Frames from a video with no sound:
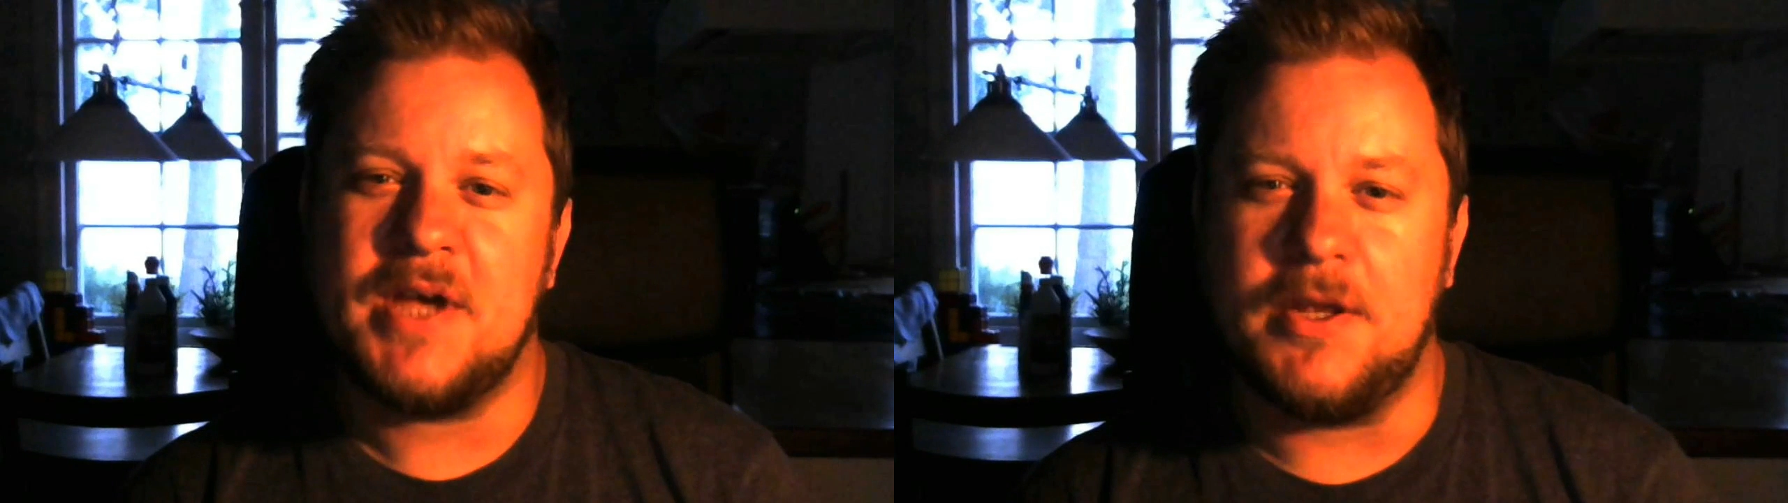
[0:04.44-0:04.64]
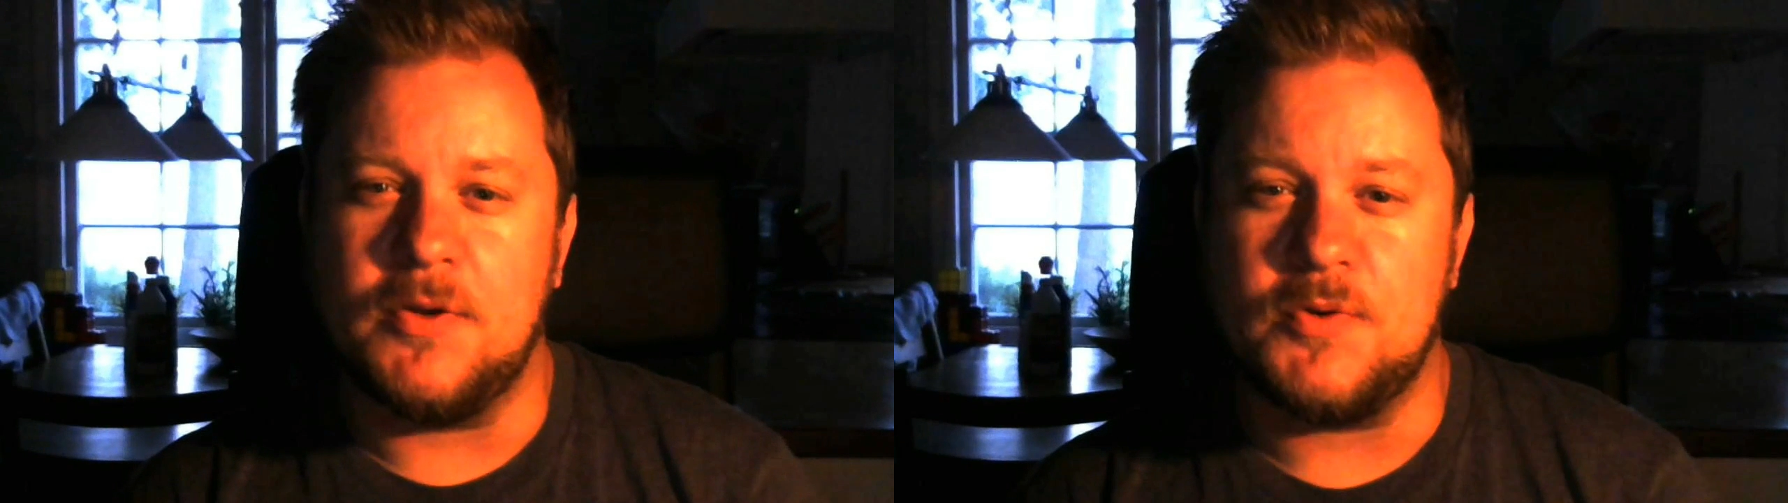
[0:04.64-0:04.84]

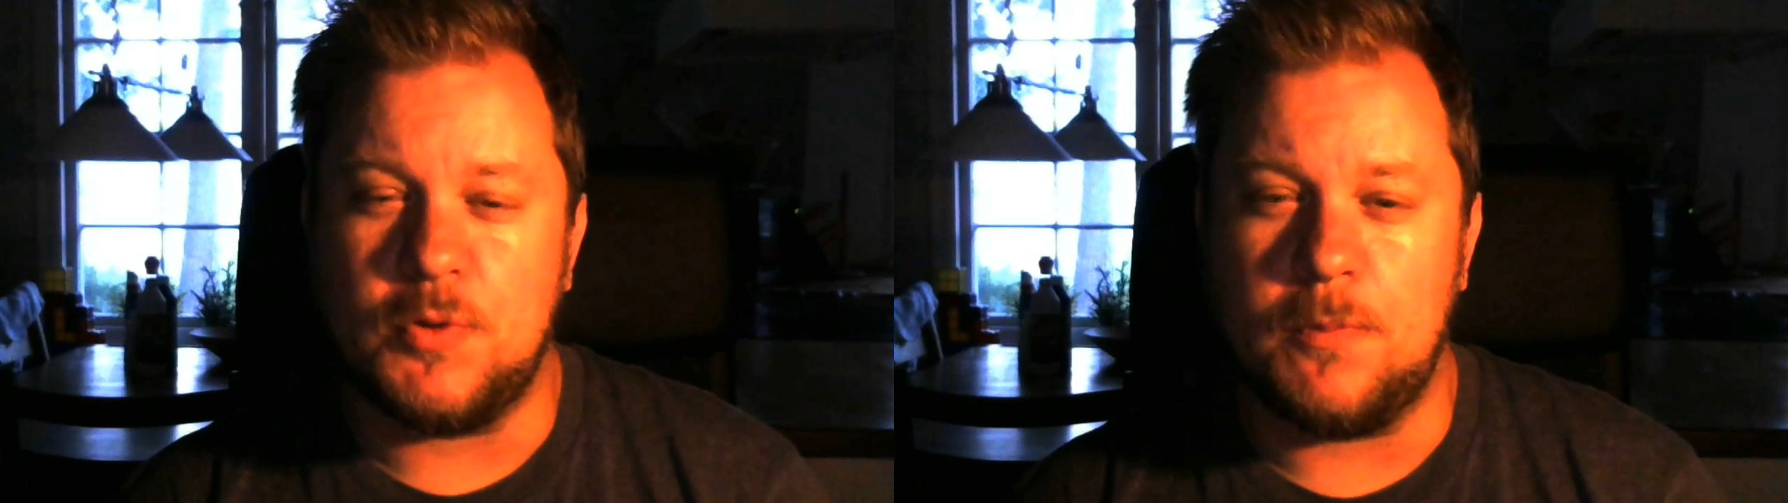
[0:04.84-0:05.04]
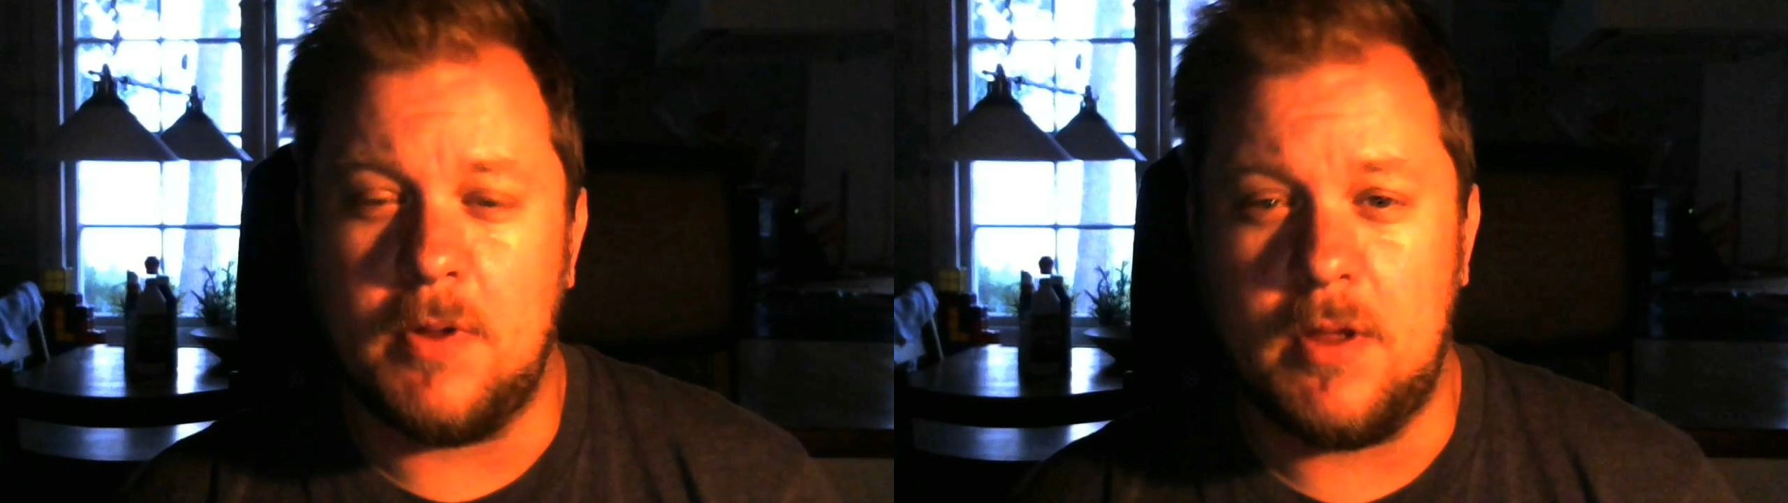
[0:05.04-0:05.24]
So hi
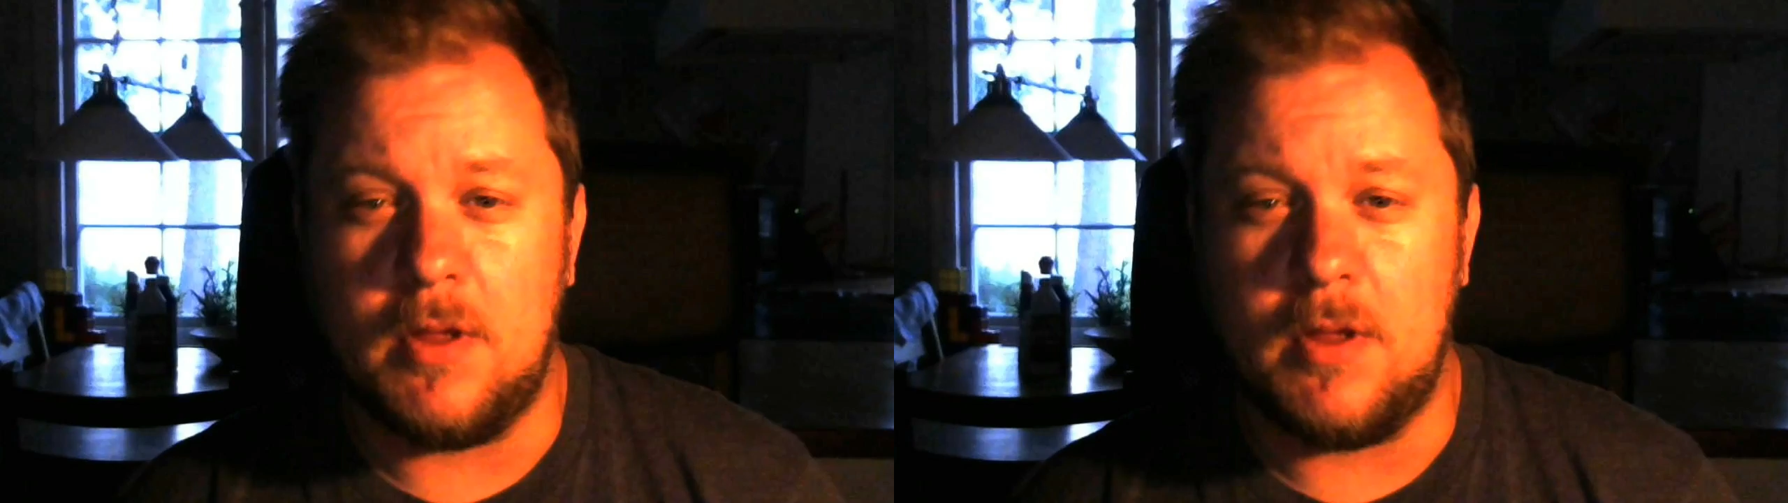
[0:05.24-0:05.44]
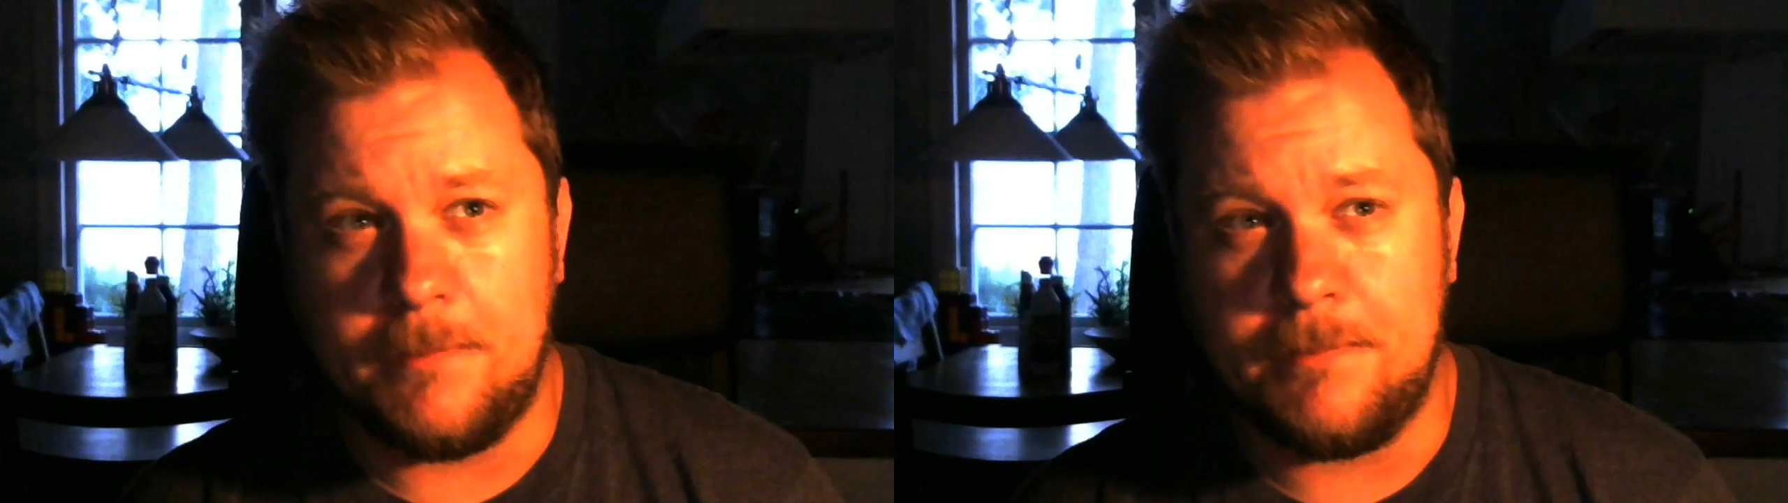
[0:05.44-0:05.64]
YouTube.
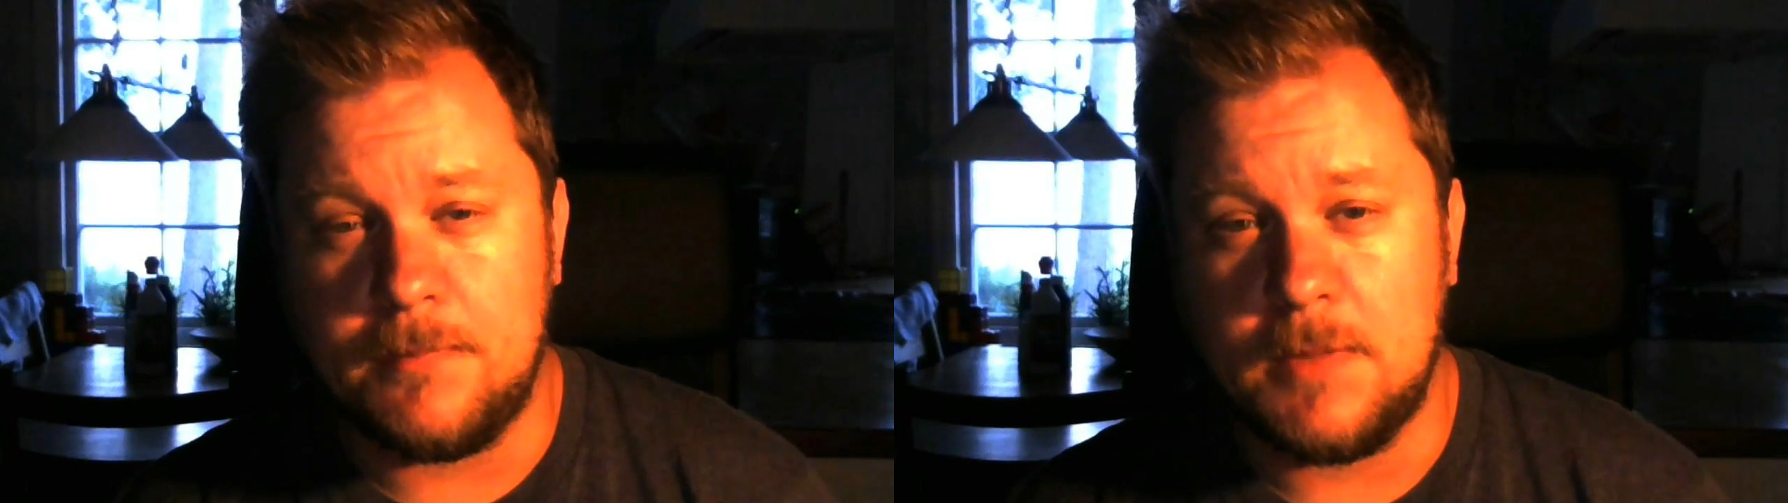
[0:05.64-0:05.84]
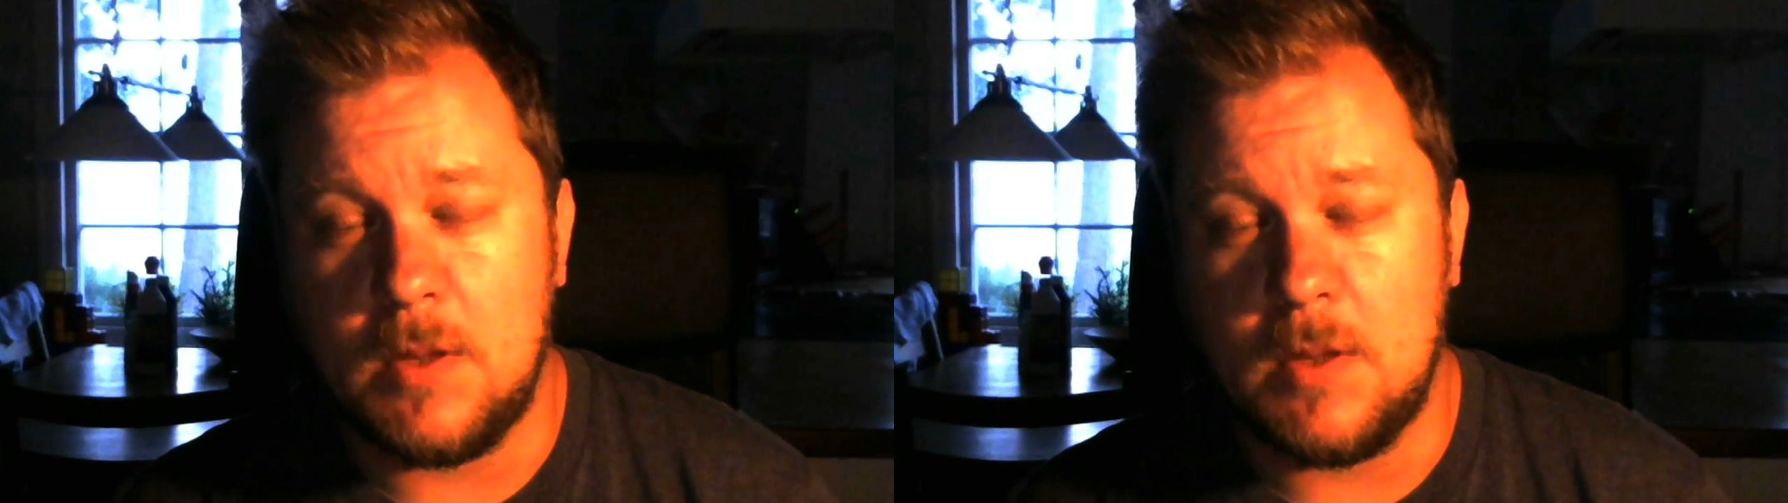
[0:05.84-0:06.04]

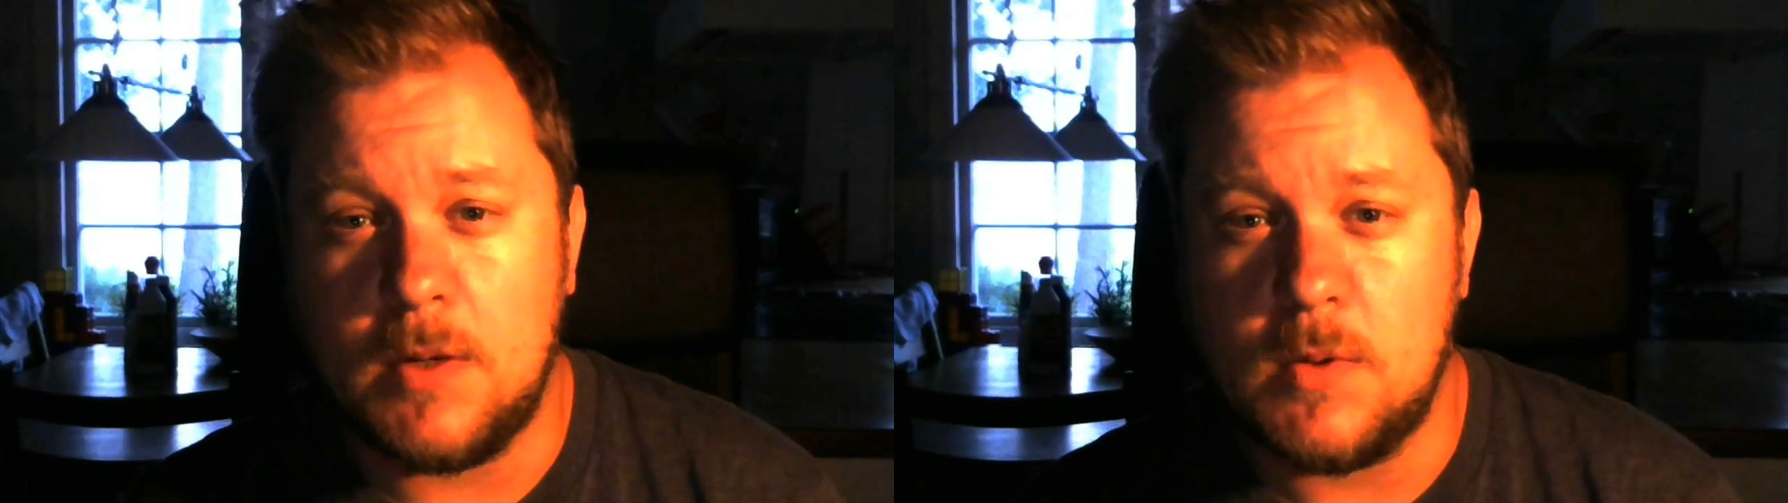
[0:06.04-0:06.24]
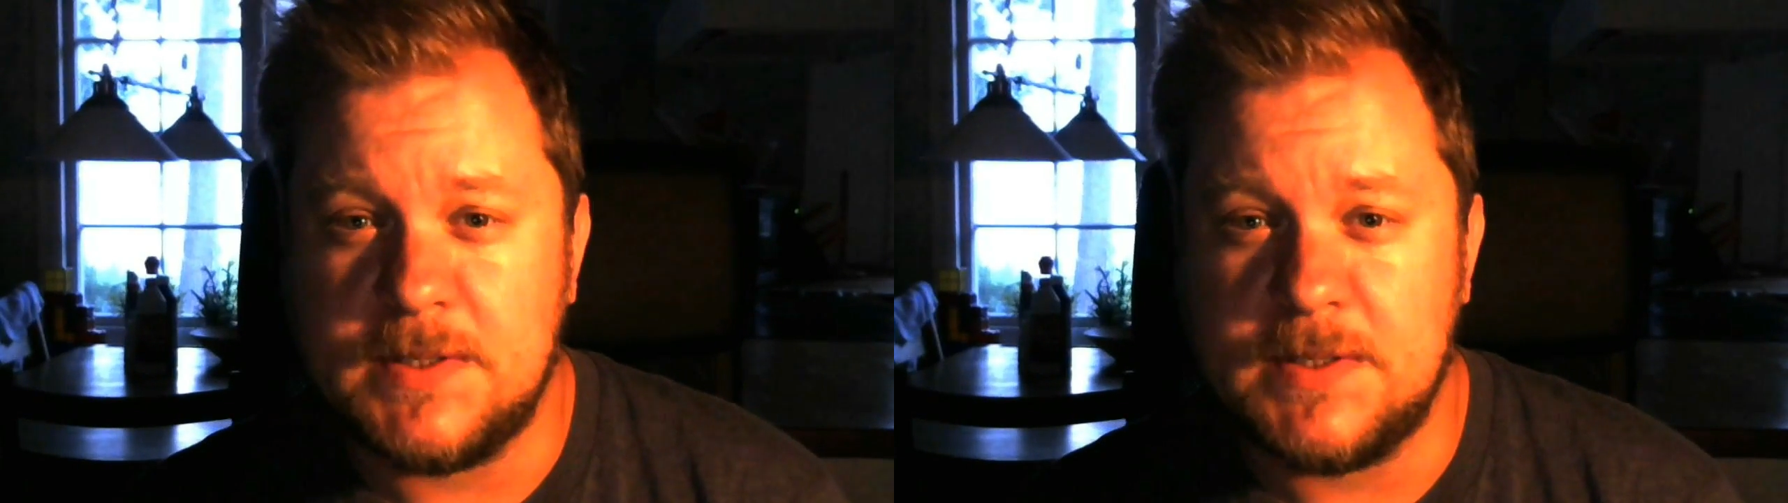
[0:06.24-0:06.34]
When